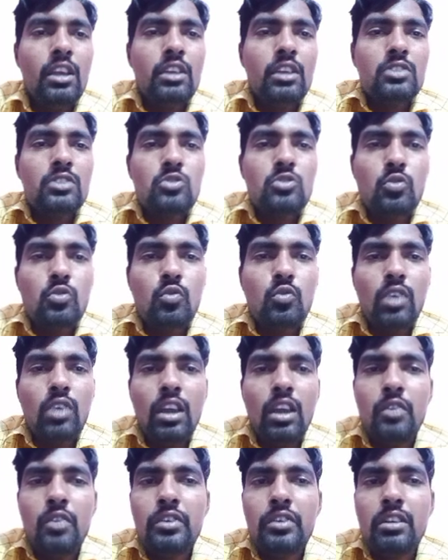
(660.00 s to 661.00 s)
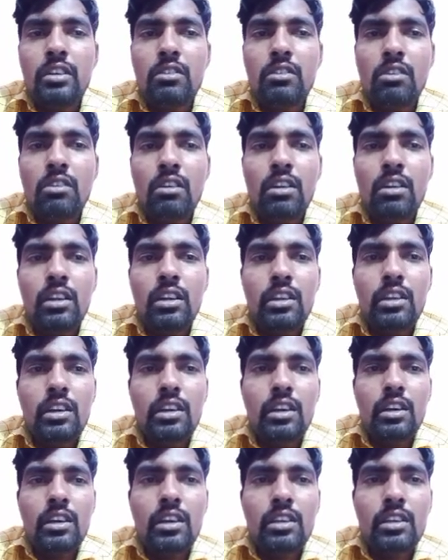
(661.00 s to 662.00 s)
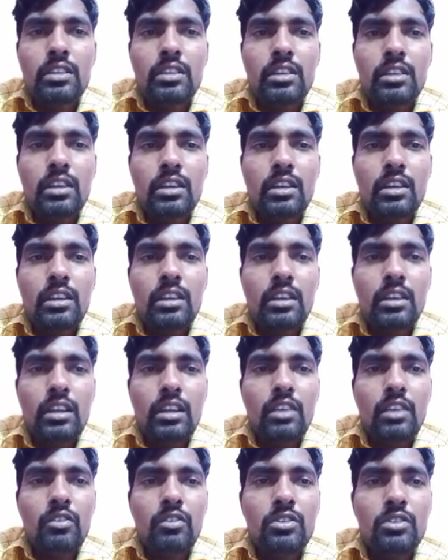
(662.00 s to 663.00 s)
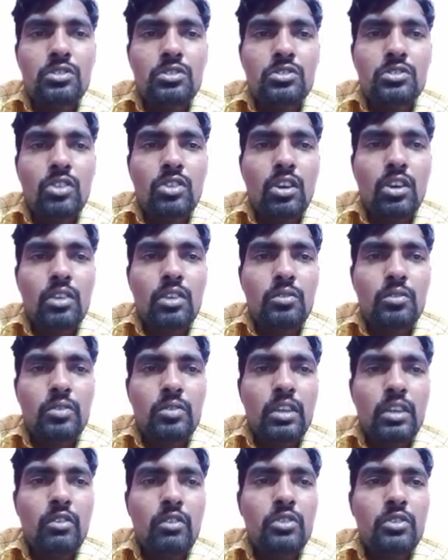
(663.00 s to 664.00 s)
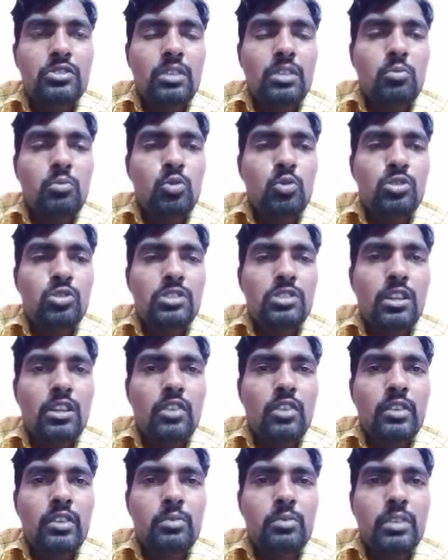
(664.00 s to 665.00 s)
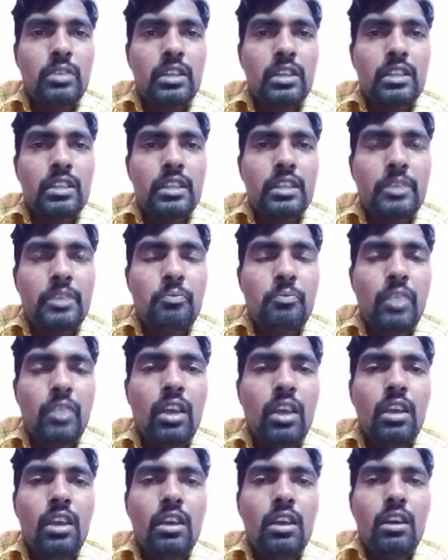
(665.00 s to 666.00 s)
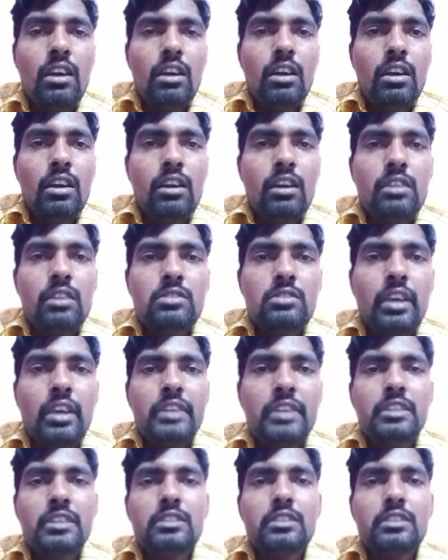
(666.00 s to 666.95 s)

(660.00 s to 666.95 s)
So why we are called here L waves are mostly loving by the scientist